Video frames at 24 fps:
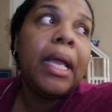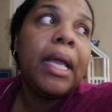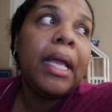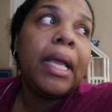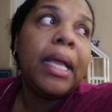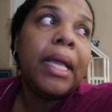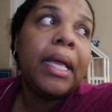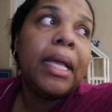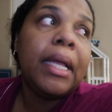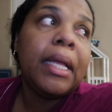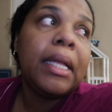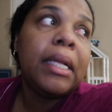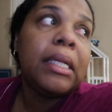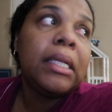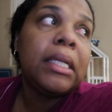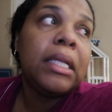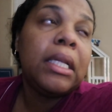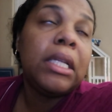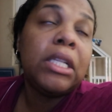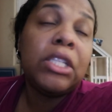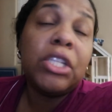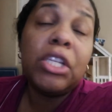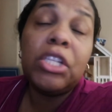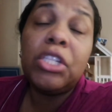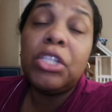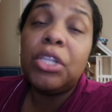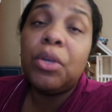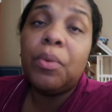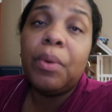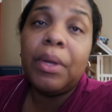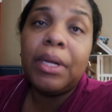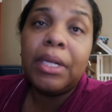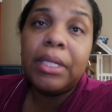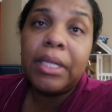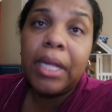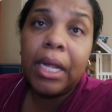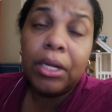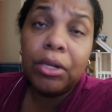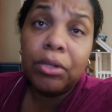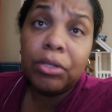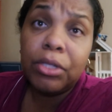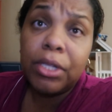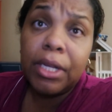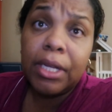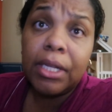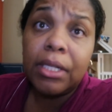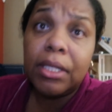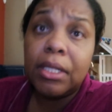and it just didn't want to take no
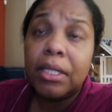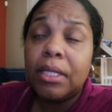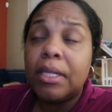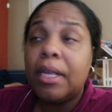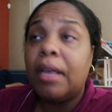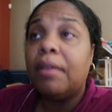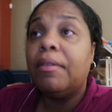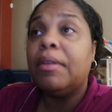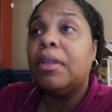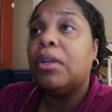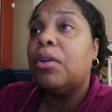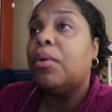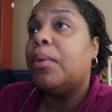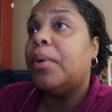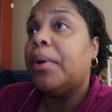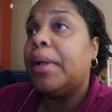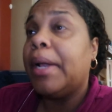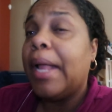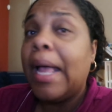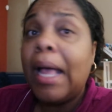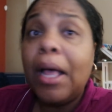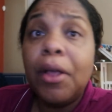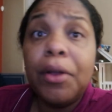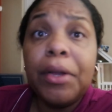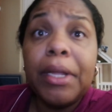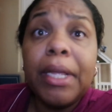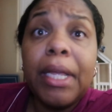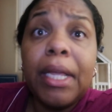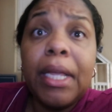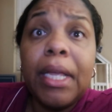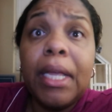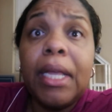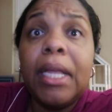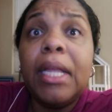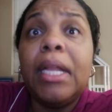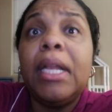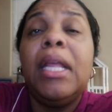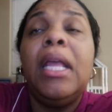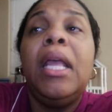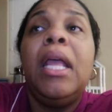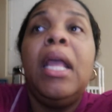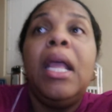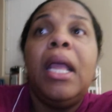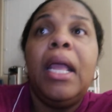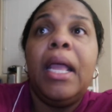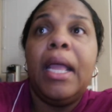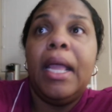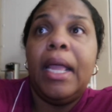chances of it going out again
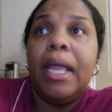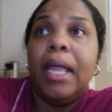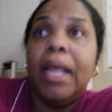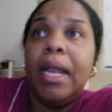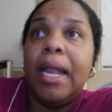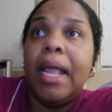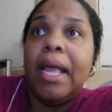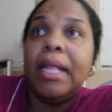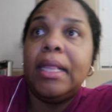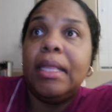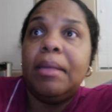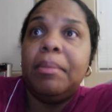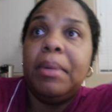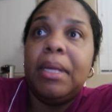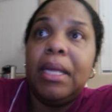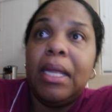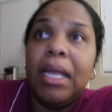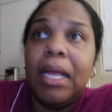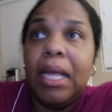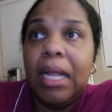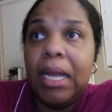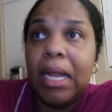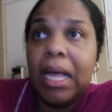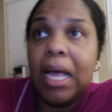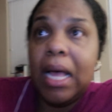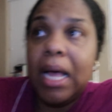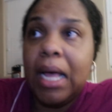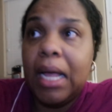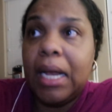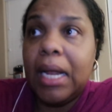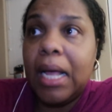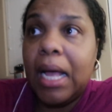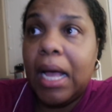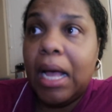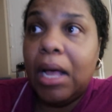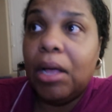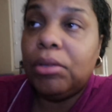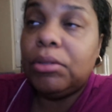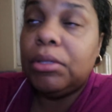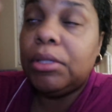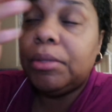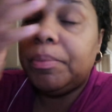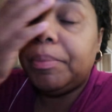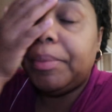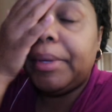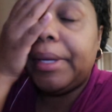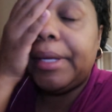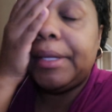and had to be in a hot
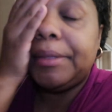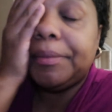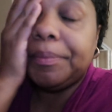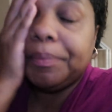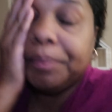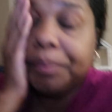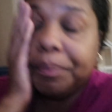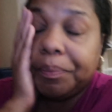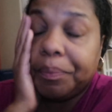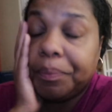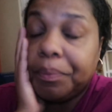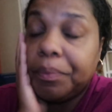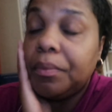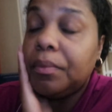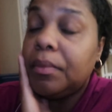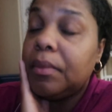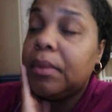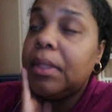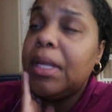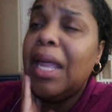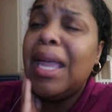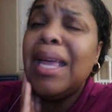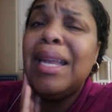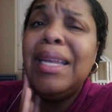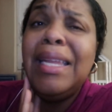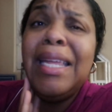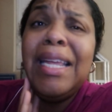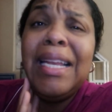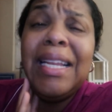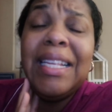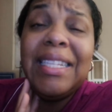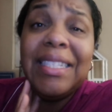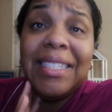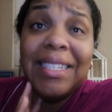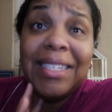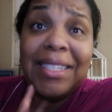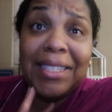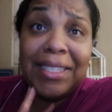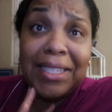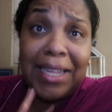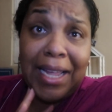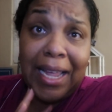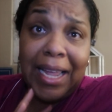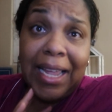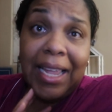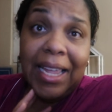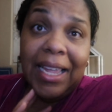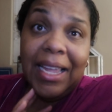house. But needless to
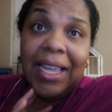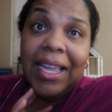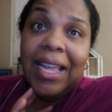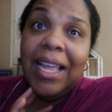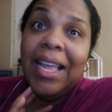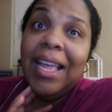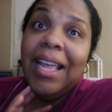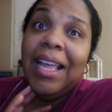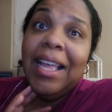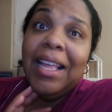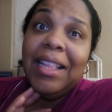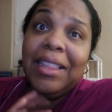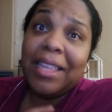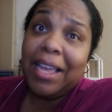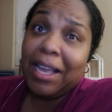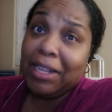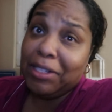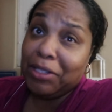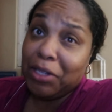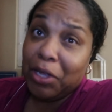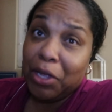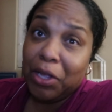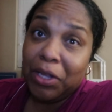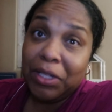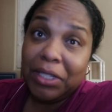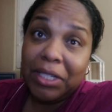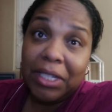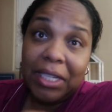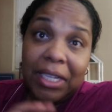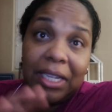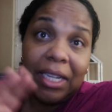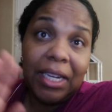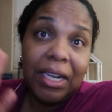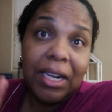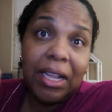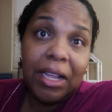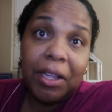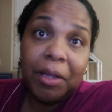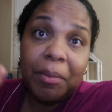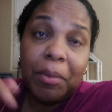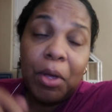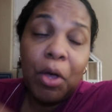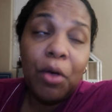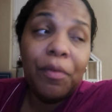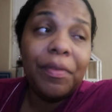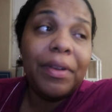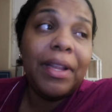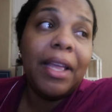say, that's all done.
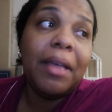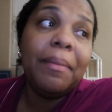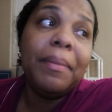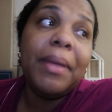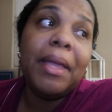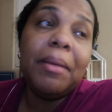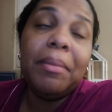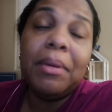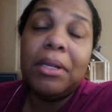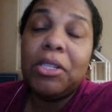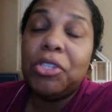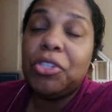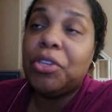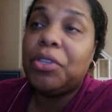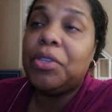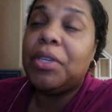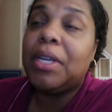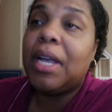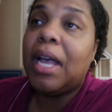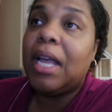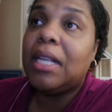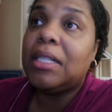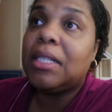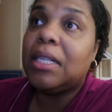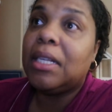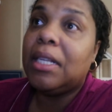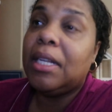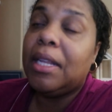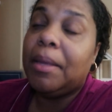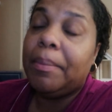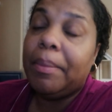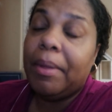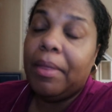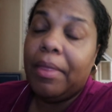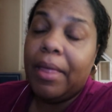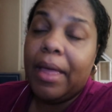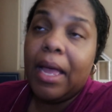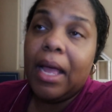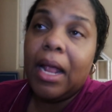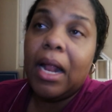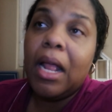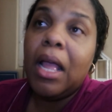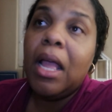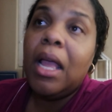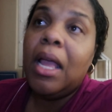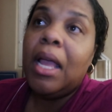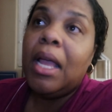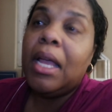Hopefully I'll be able to show you guys a clip of
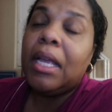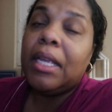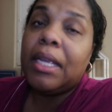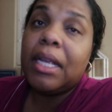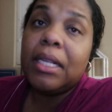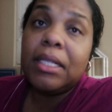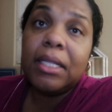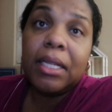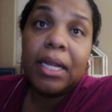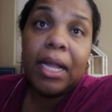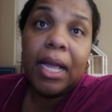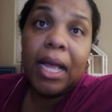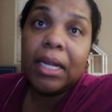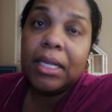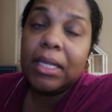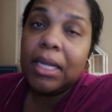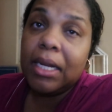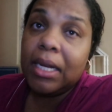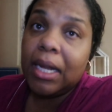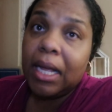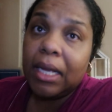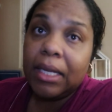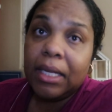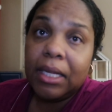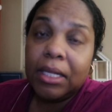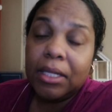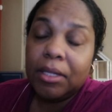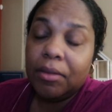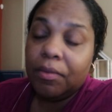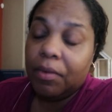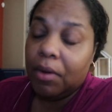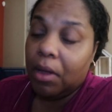that. Yesterday I did not get to